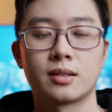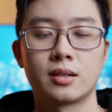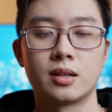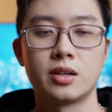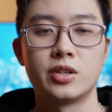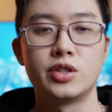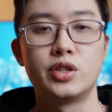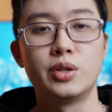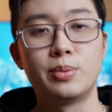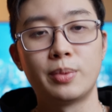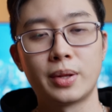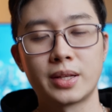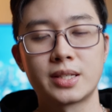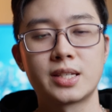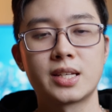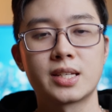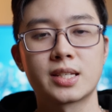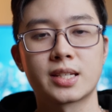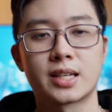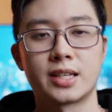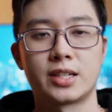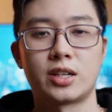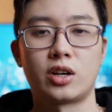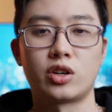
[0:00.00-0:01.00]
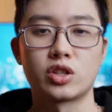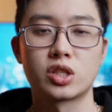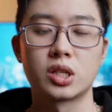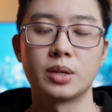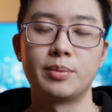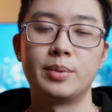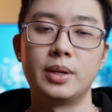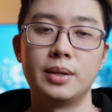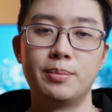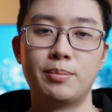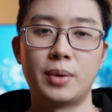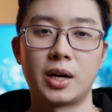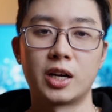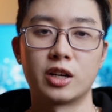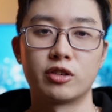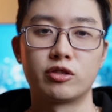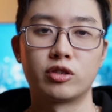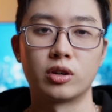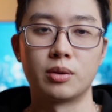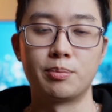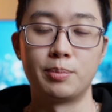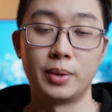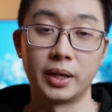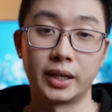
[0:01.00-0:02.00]
Zoom lenses can also be better
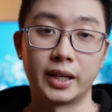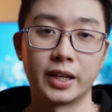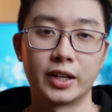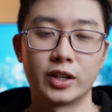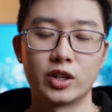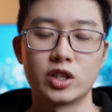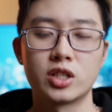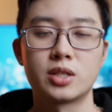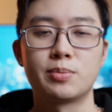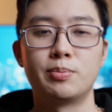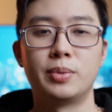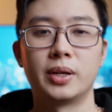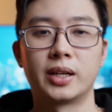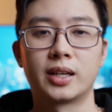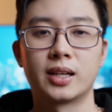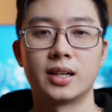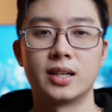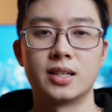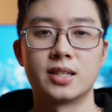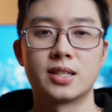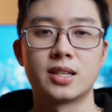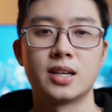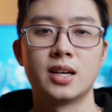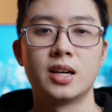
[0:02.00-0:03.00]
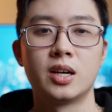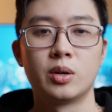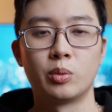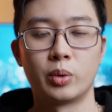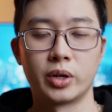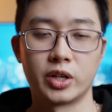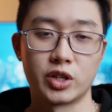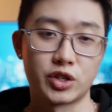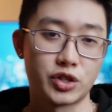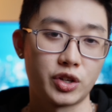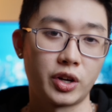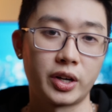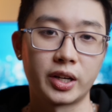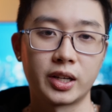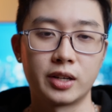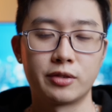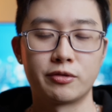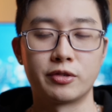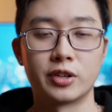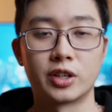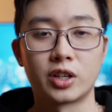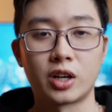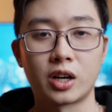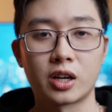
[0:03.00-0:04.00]
for beginners because when you're starting on
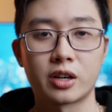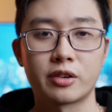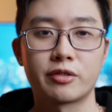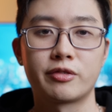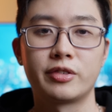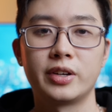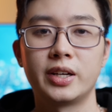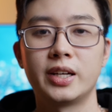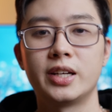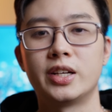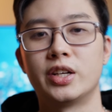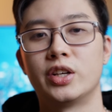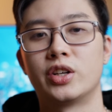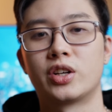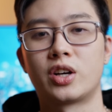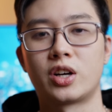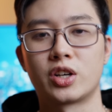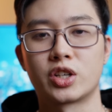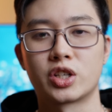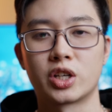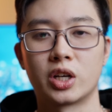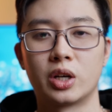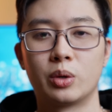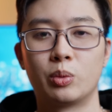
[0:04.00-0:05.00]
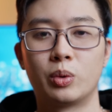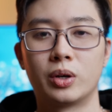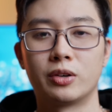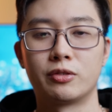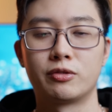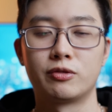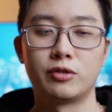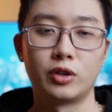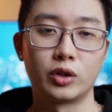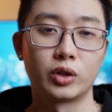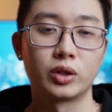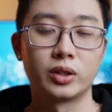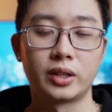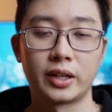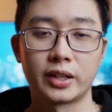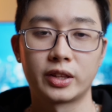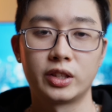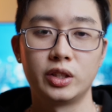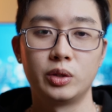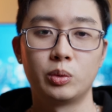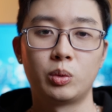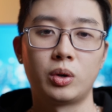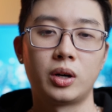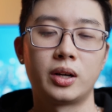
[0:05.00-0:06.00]
photography, you're not sure what focal length
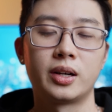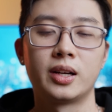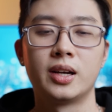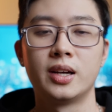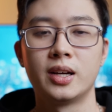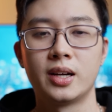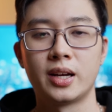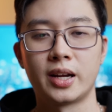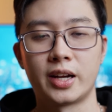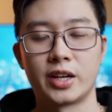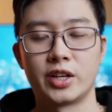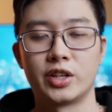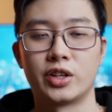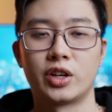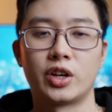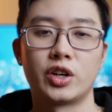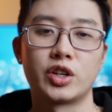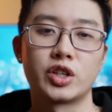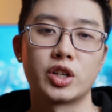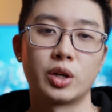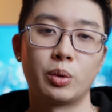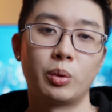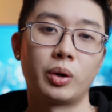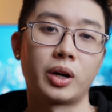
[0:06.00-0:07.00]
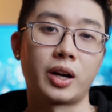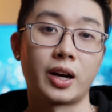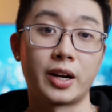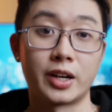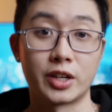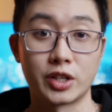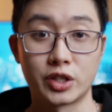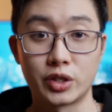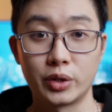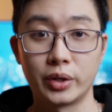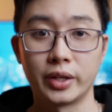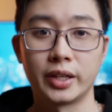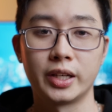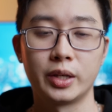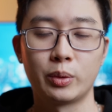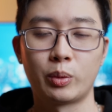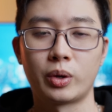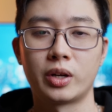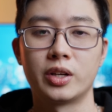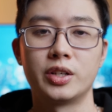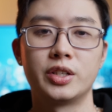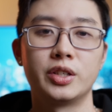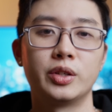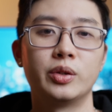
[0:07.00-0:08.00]
you want, you're not sure what kind of shooting you
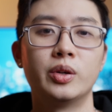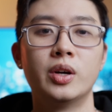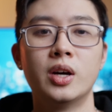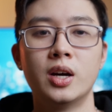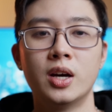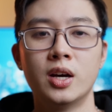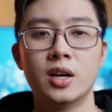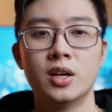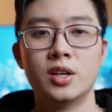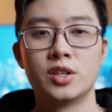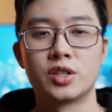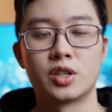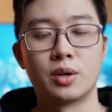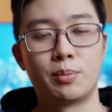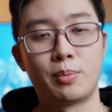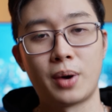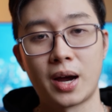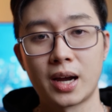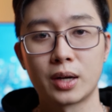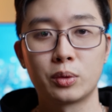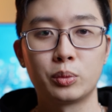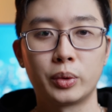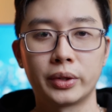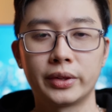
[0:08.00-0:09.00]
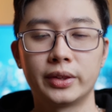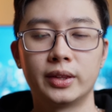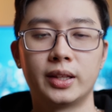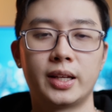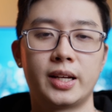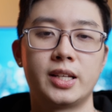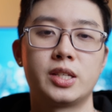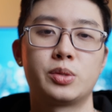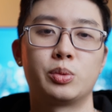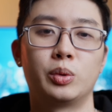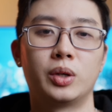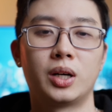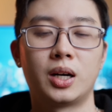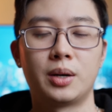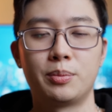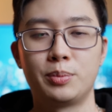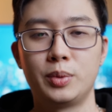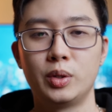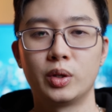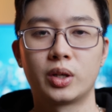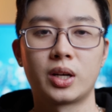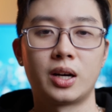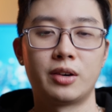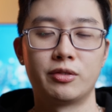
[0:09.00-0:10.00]
want to do, so buying one lens will help
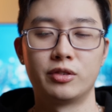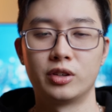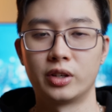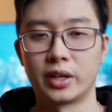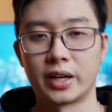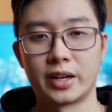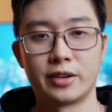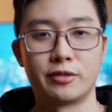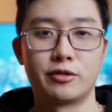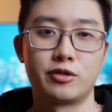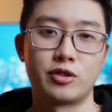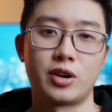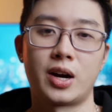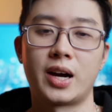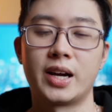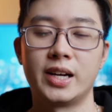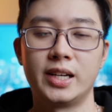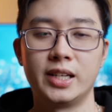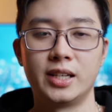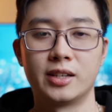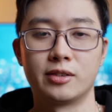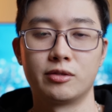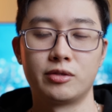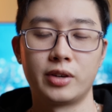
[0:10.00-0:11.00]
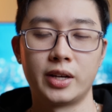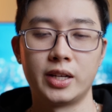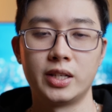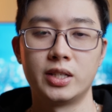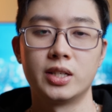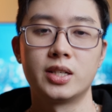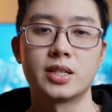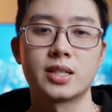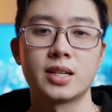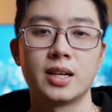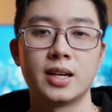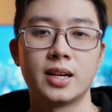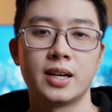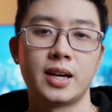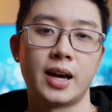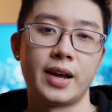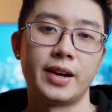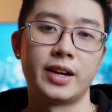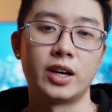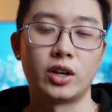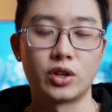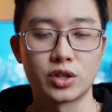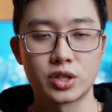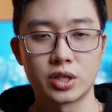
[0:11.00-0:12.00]
you cover a variety of ranges,
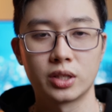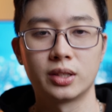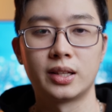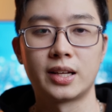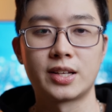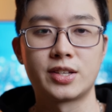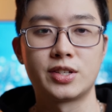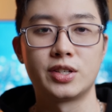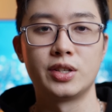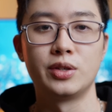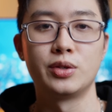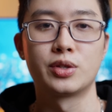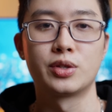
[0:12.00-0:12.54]
and it also lets you